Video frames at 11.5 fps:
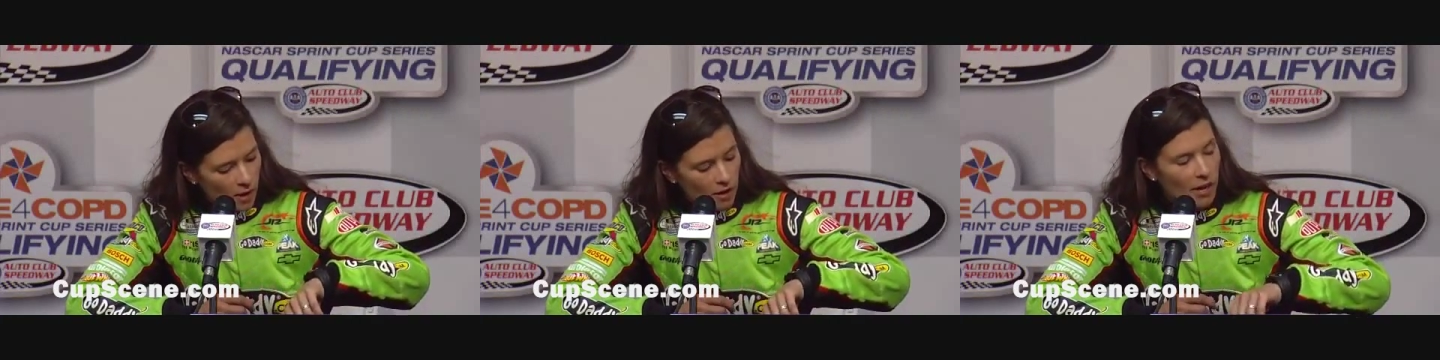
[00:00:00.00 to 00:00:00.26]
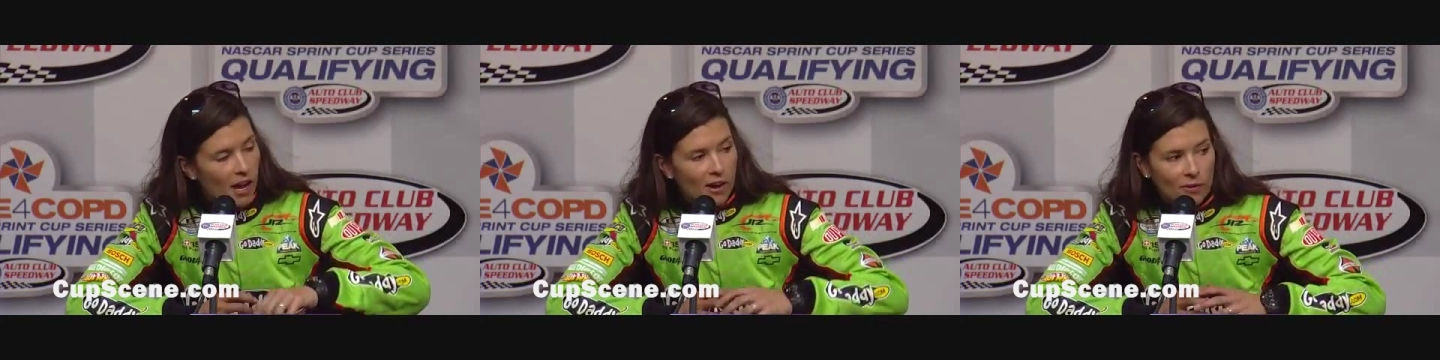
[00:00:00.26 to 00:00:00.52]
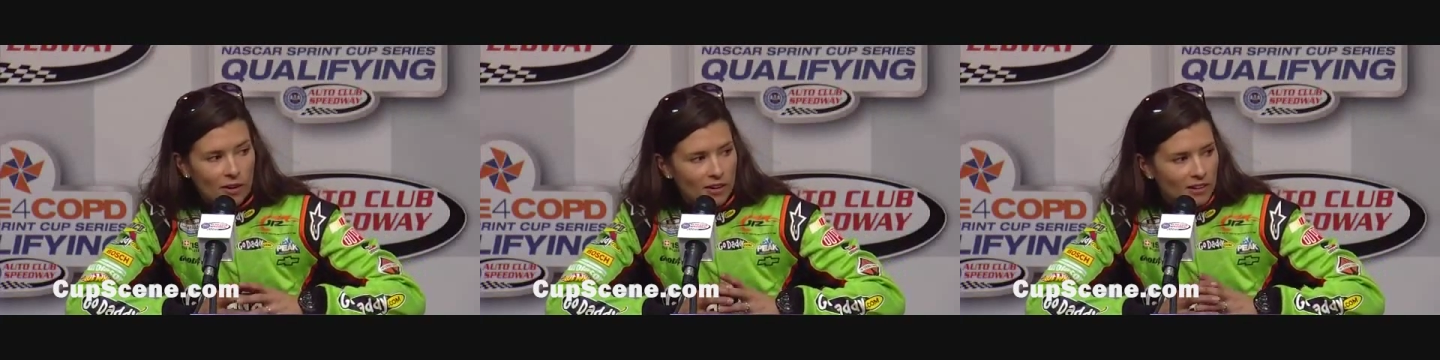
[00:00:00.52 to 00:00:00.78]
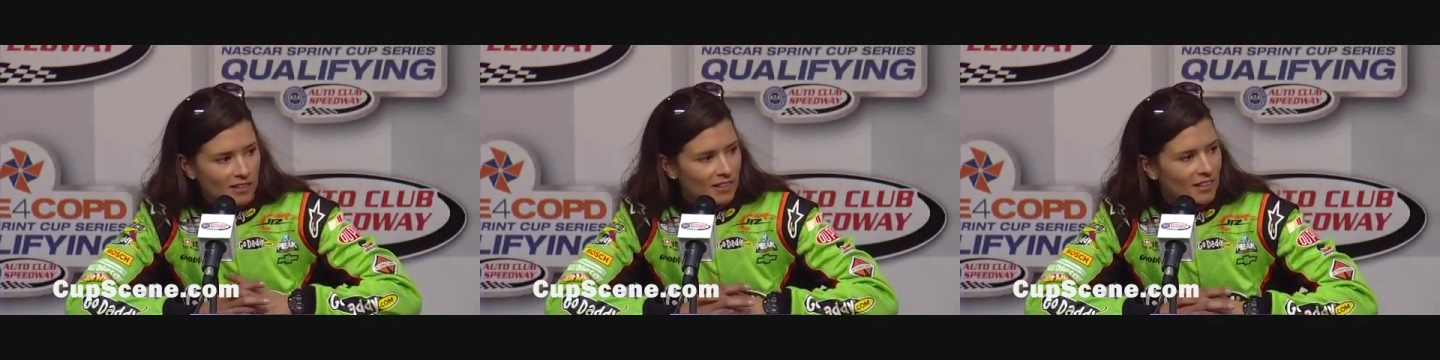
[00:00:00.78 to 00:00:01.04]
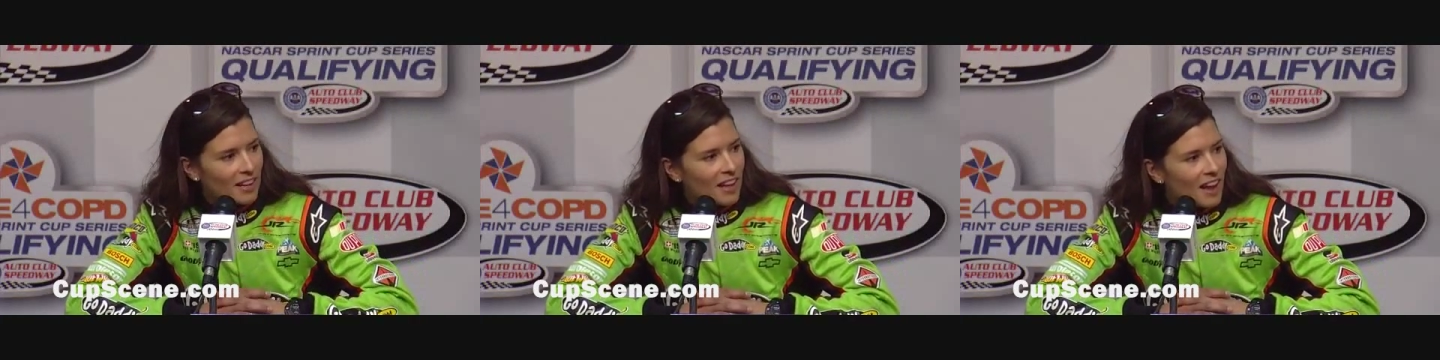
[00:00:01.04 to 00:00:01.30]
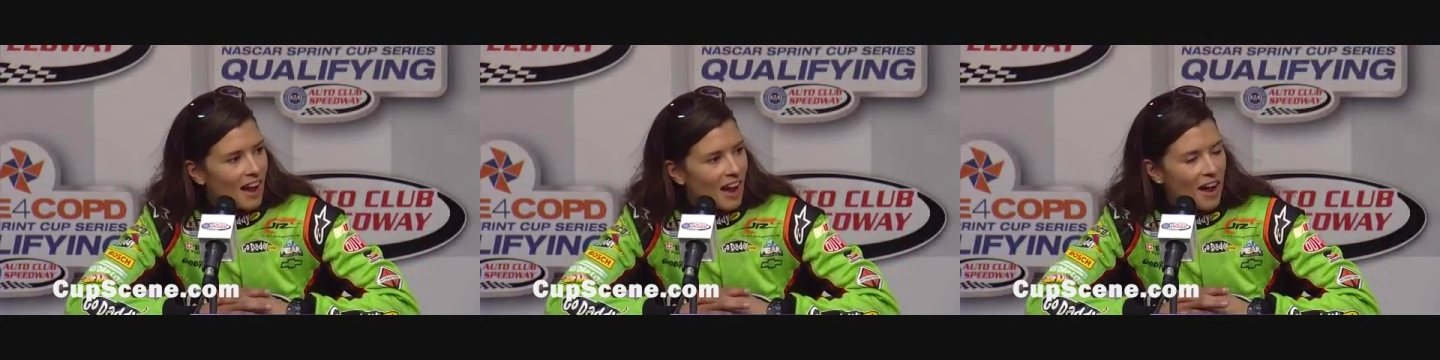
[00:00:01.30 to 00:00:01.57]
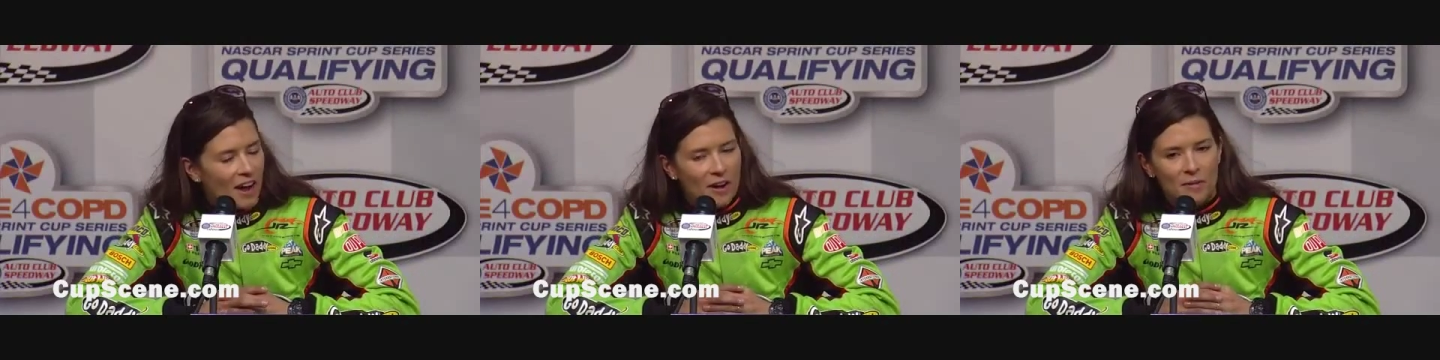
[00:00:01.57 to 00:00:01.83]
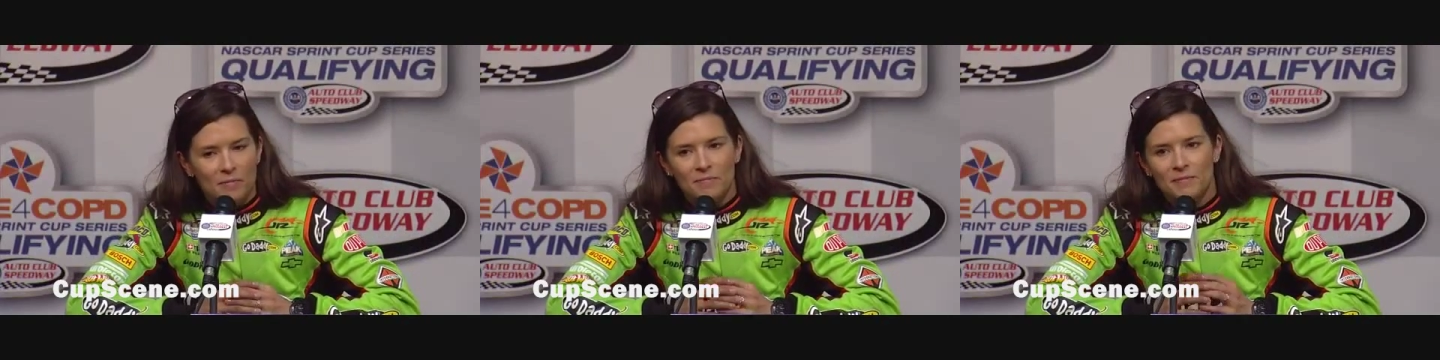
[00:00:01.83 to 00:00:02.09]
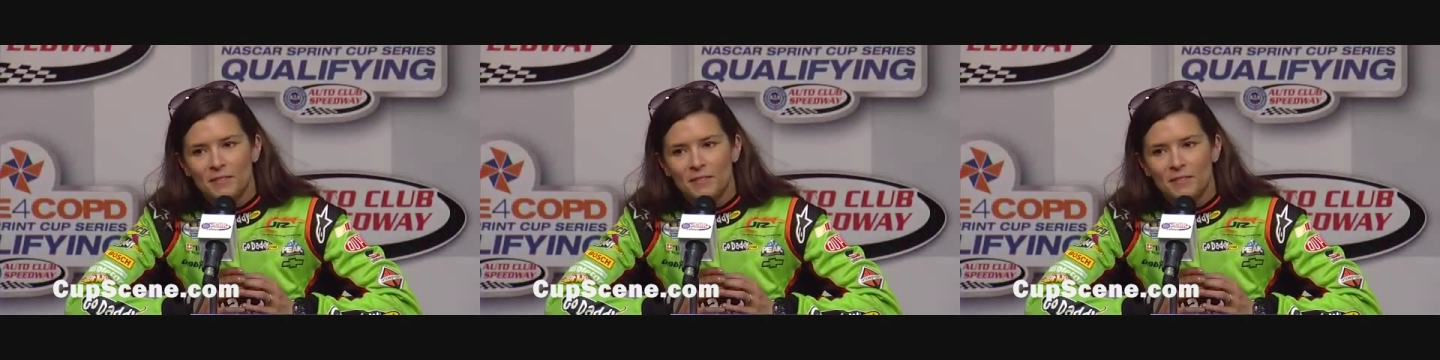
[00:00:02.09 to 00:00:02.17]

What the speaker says: In about an hour.